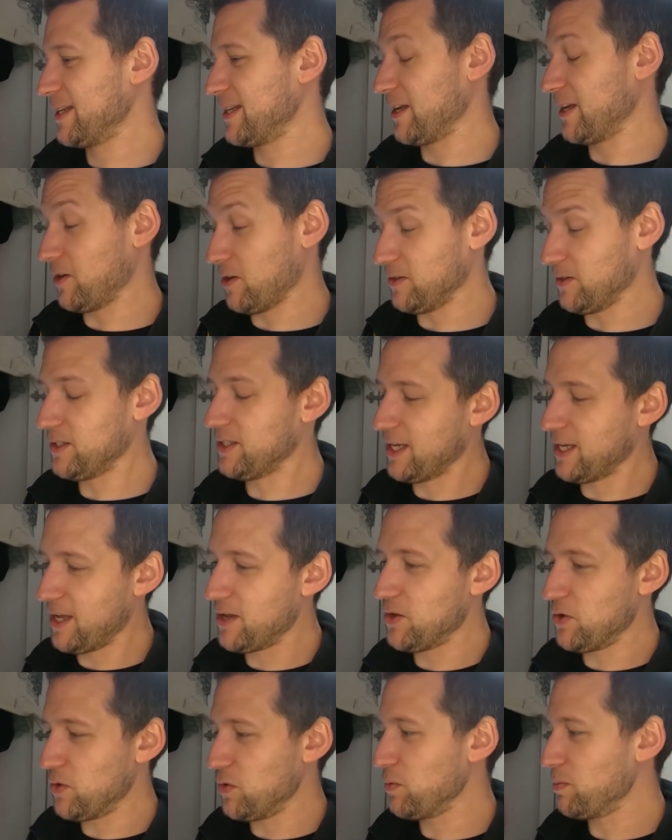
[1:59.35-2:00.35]
I can't say
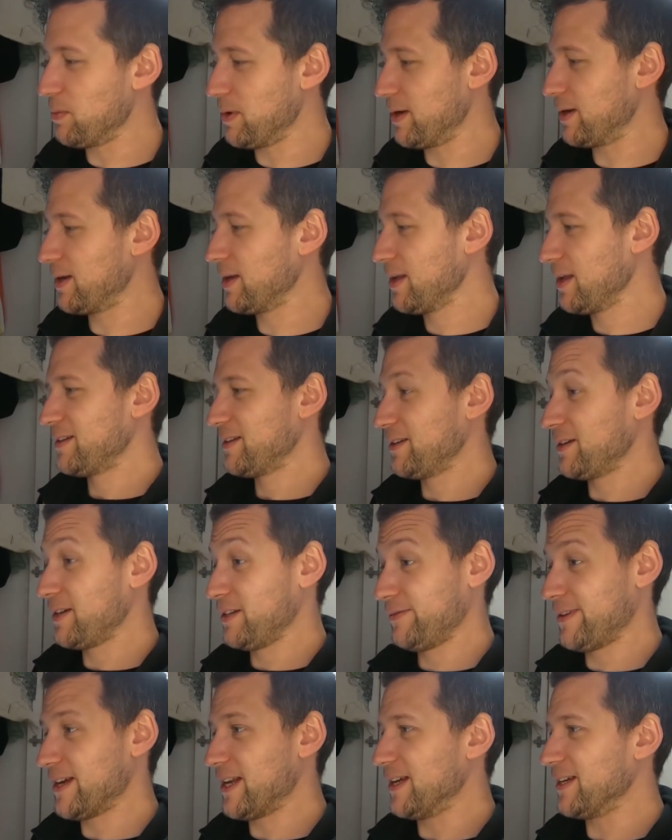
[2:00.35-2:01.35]
who, but
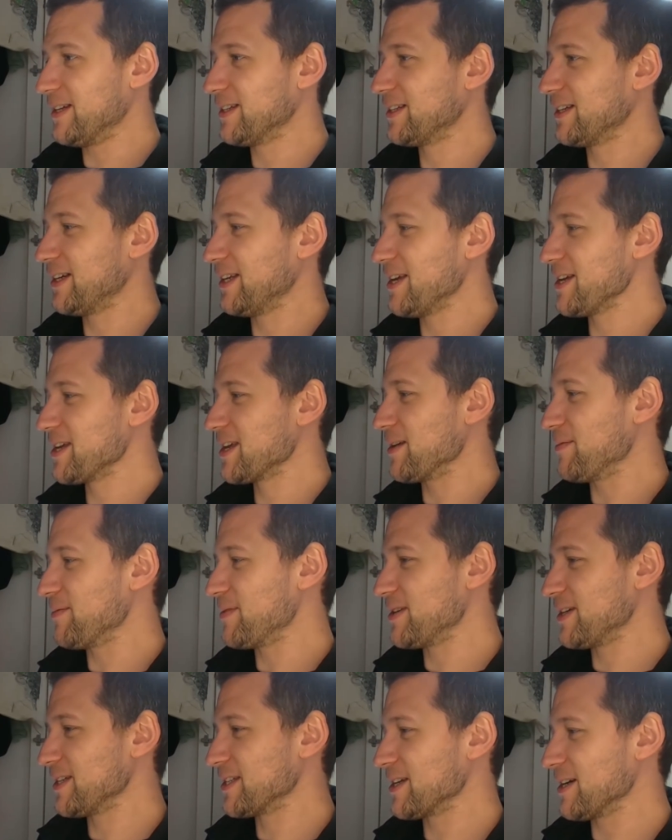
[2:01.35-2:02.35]
nice fella. I like him,
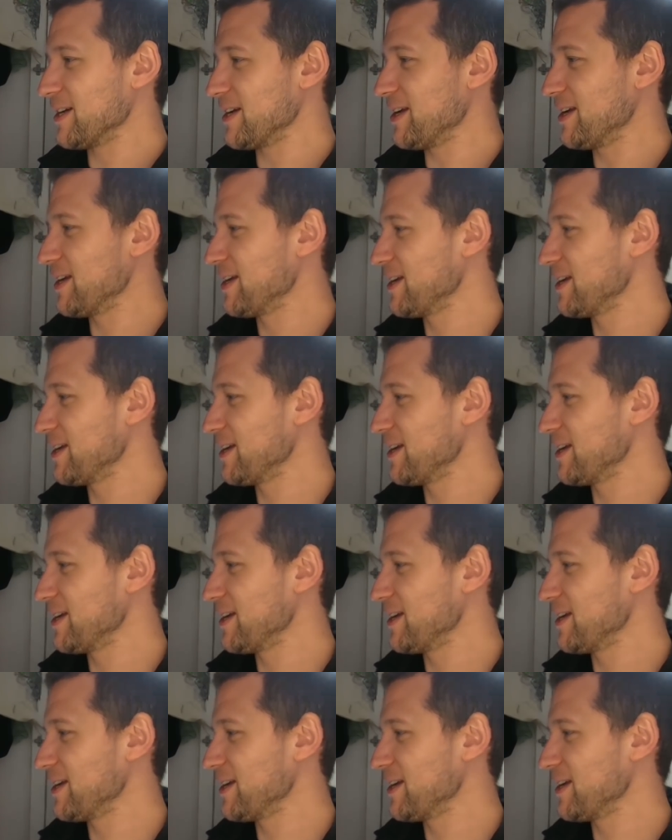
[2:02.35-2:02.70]
nice guy.